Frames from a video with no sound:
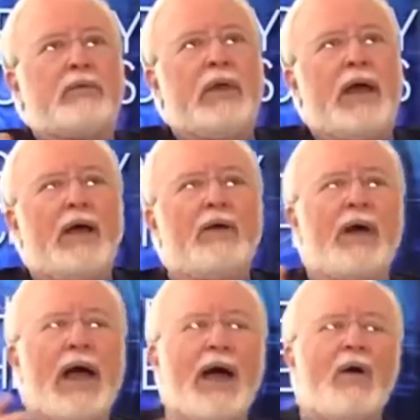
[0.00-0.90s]
but
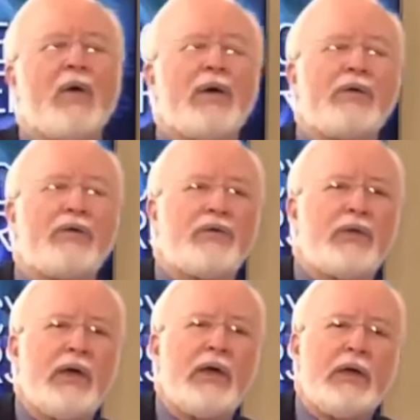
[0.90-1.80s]
how
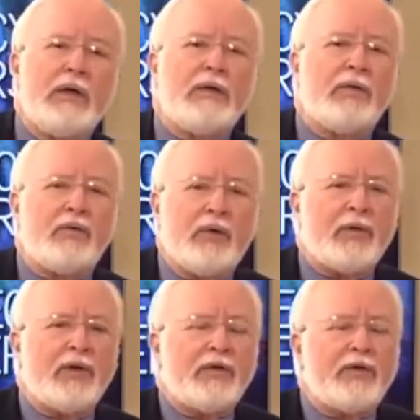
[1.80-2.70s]
is
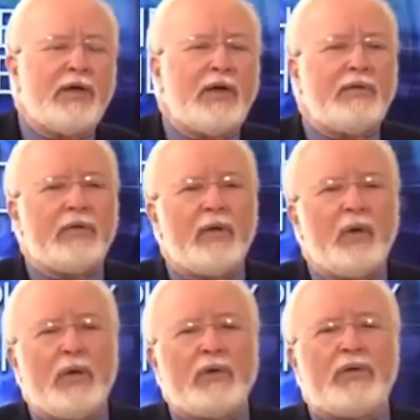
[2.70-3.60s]
the tribulation
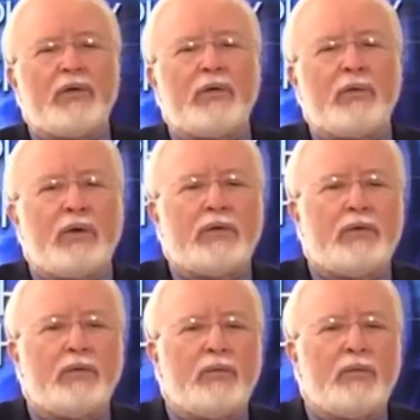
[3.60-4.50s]
even going
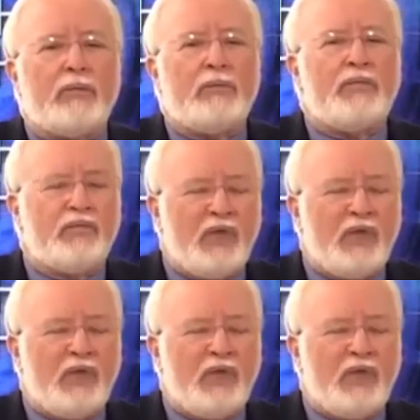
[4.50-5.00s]
to